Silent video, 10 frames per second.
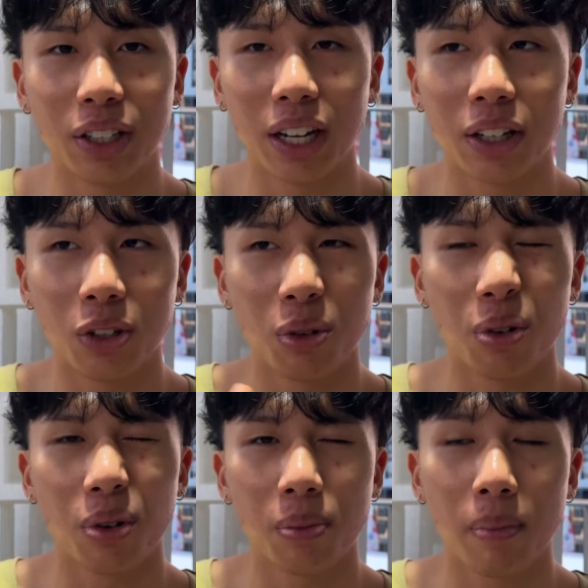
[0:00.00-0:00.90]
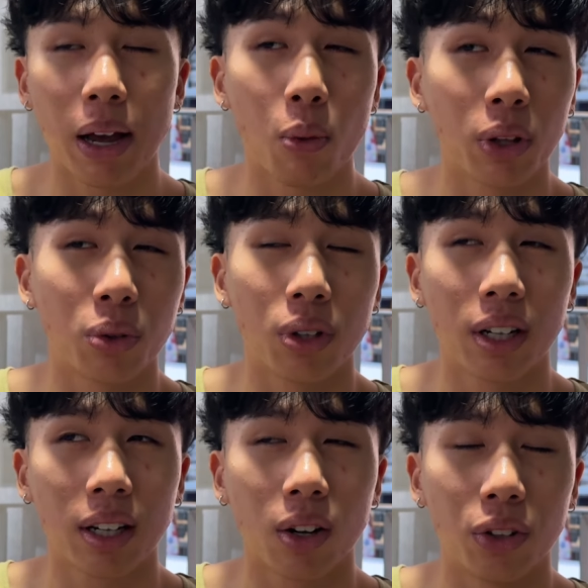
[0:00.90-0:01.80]
then you might want to
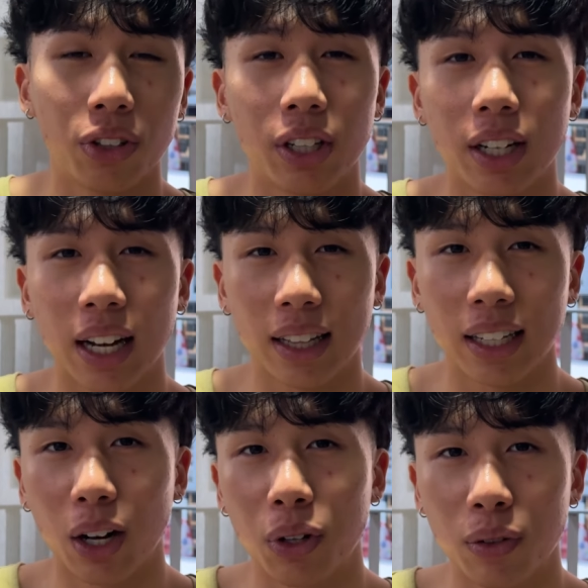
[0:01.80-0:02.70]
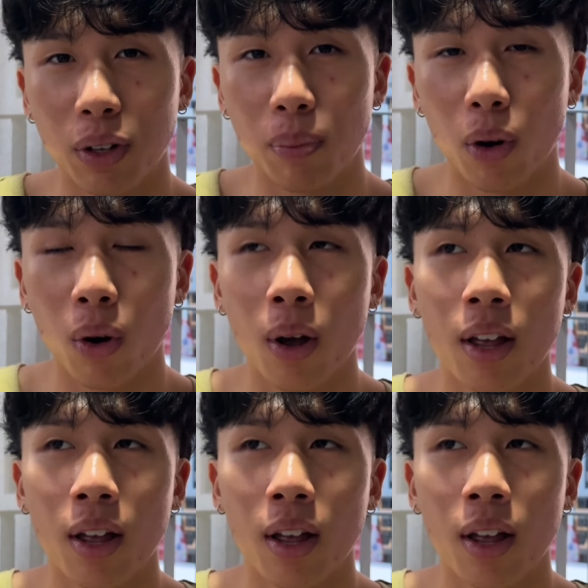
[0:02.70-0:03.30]
consider cutting down even more.